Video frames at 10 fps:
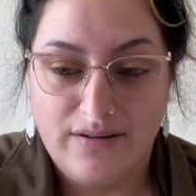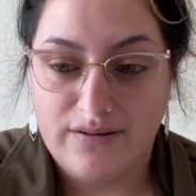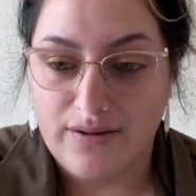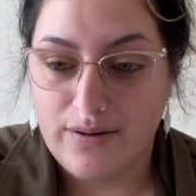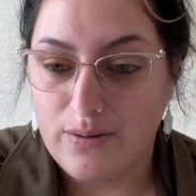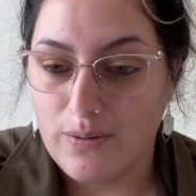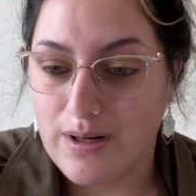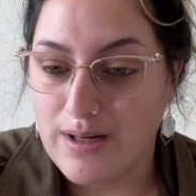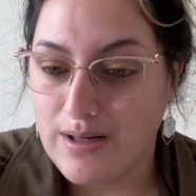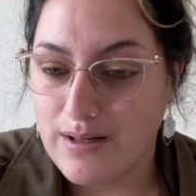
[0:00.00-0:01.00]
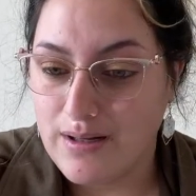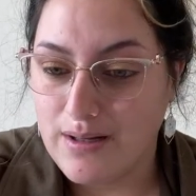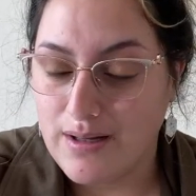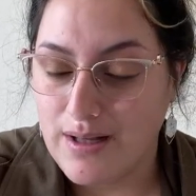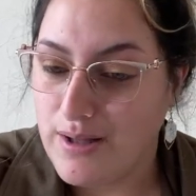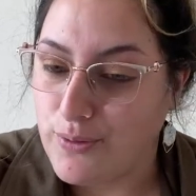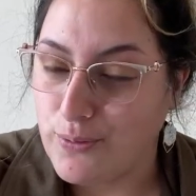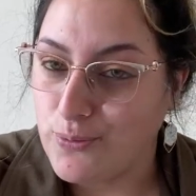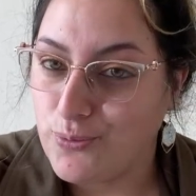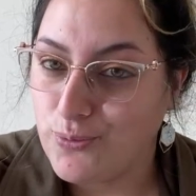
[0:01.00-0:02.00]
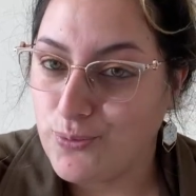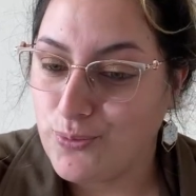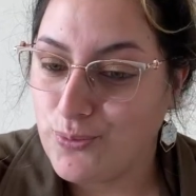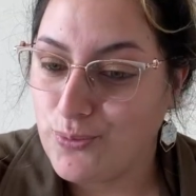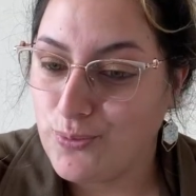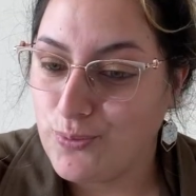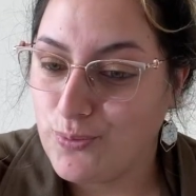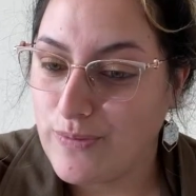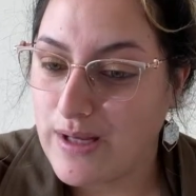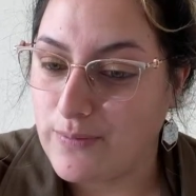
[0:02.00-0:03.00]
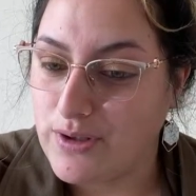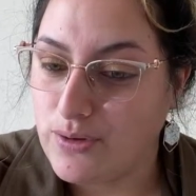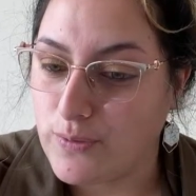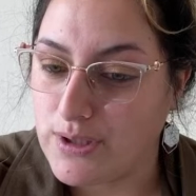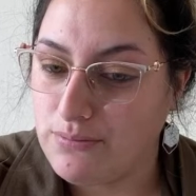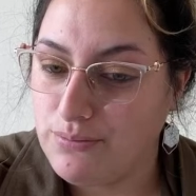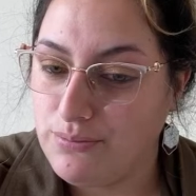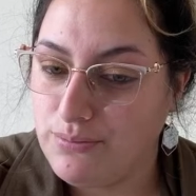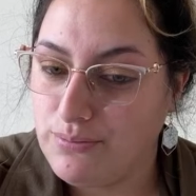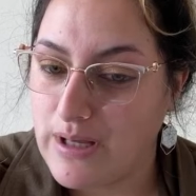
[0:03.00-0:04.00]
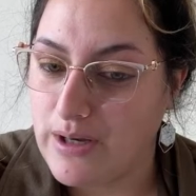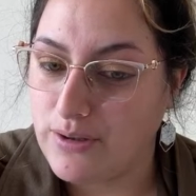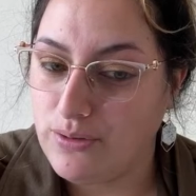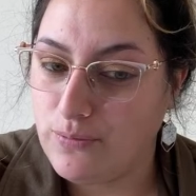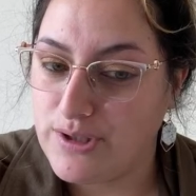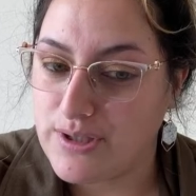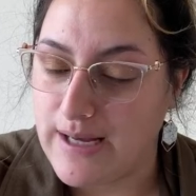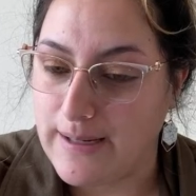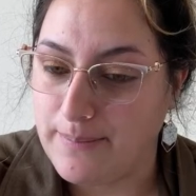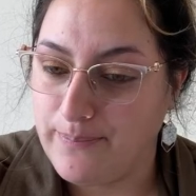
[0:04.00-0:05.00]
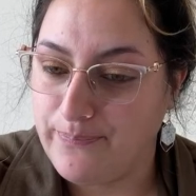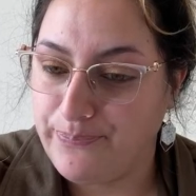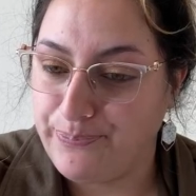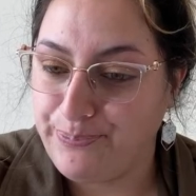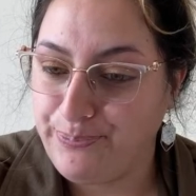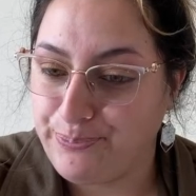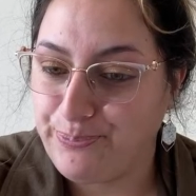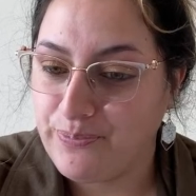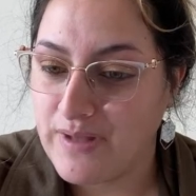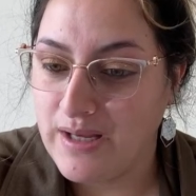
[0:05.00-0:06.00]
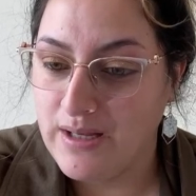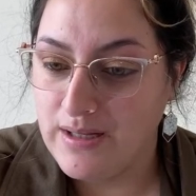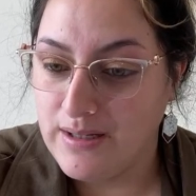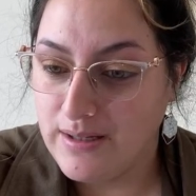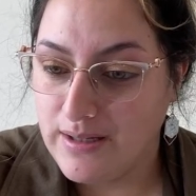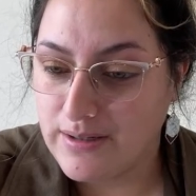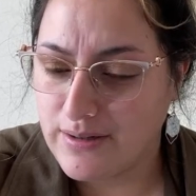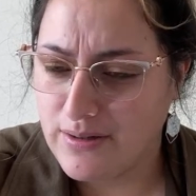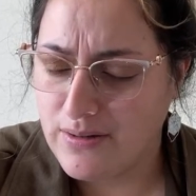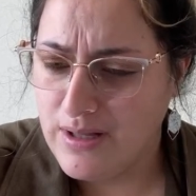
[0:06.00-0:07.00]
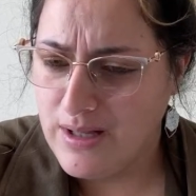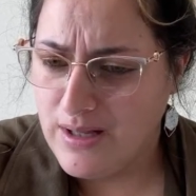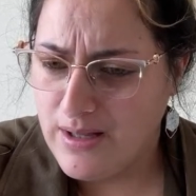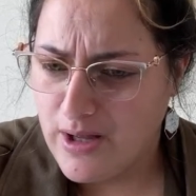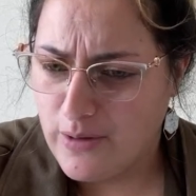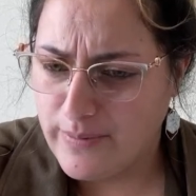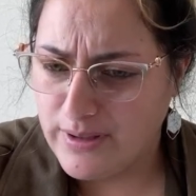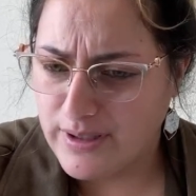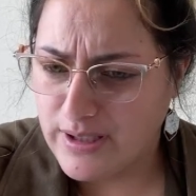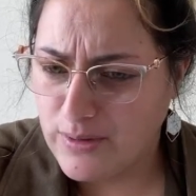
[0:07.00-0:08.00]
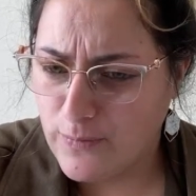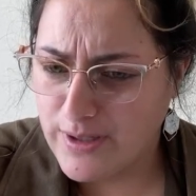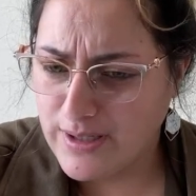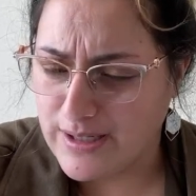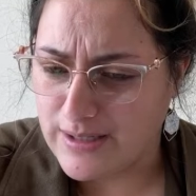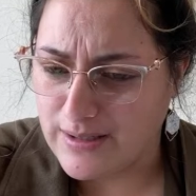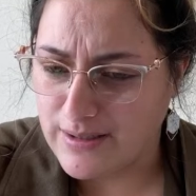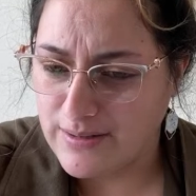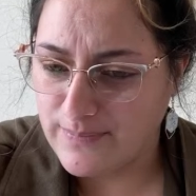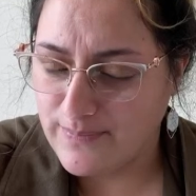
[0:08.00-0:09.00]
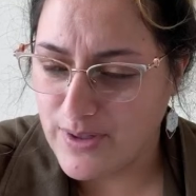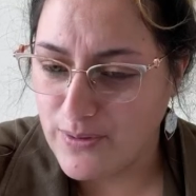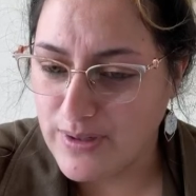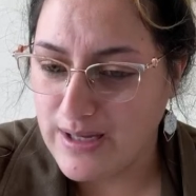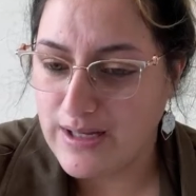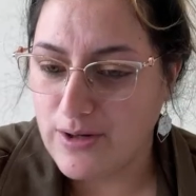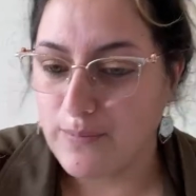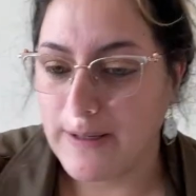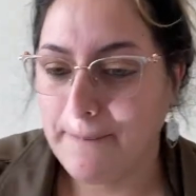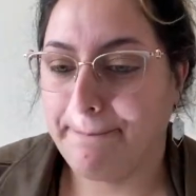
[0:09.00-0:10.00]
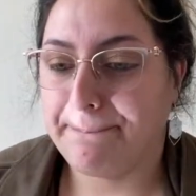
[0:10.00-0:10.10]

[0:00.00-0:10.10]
so, hello. How are you doing? How are you doing today? Mm -hmm. Hey, girl. I'll be lurking and working. Okay, Naomi.